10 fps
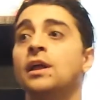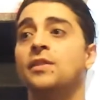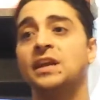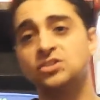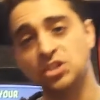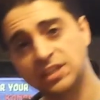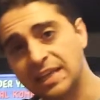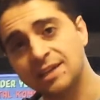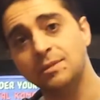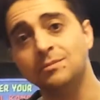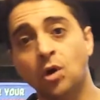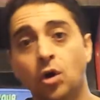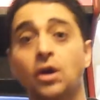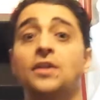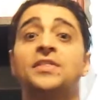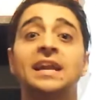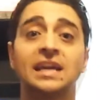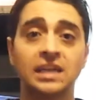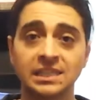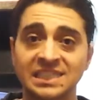Then she's yelling at me more. Then
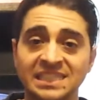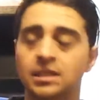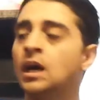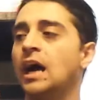I got a gun.